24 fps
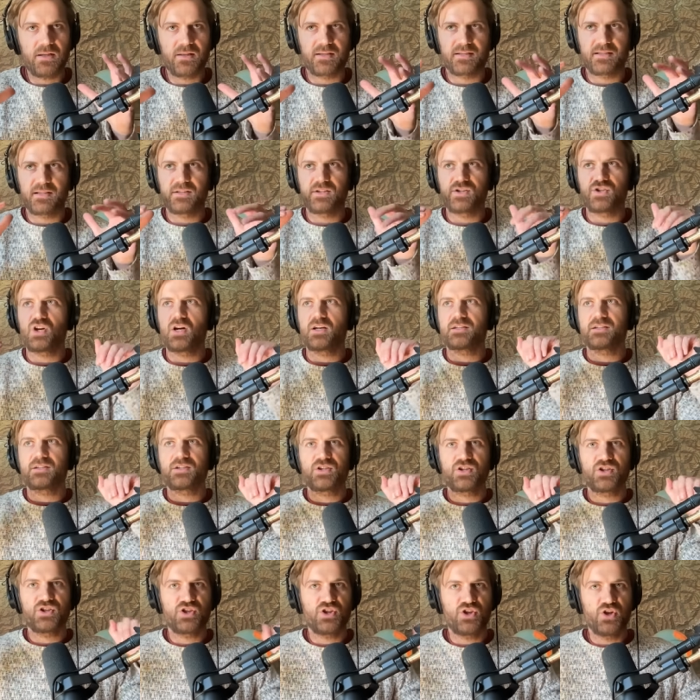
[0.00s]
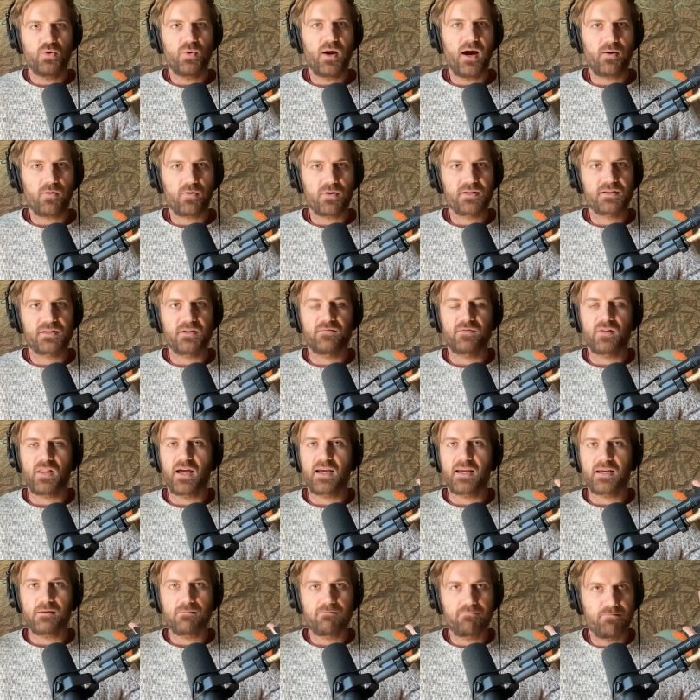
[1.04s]
This is just two hours of
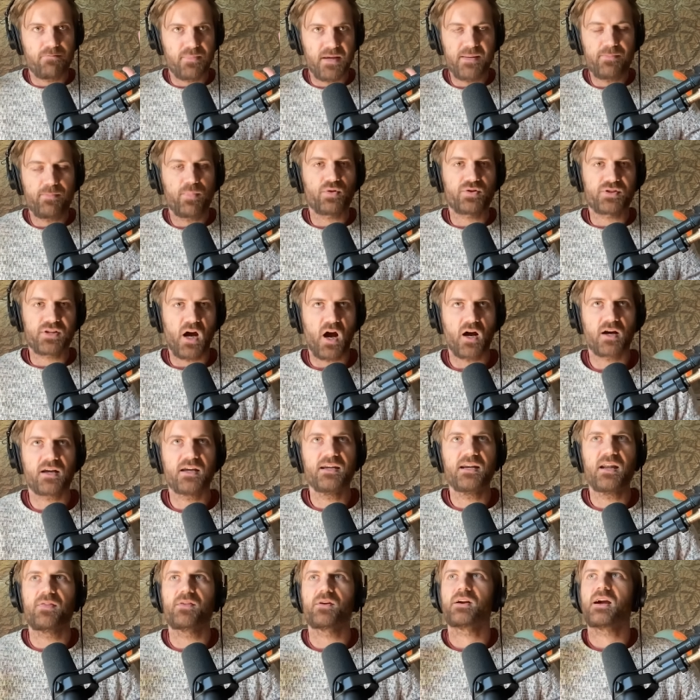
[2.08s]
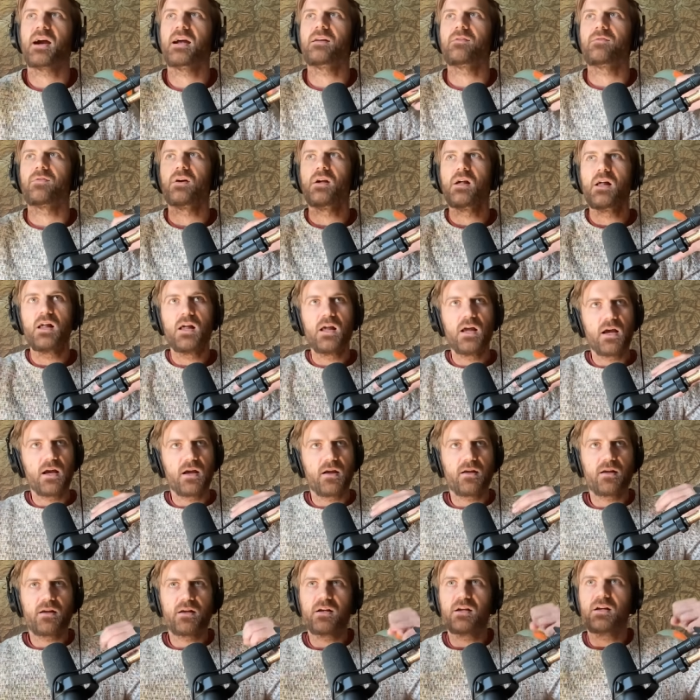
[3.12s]
like people talking and they're kind of
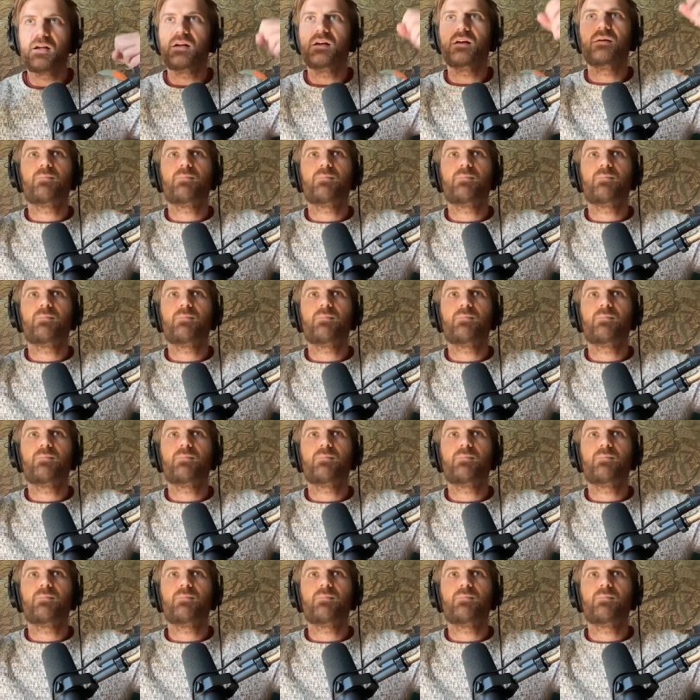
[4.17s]
eh,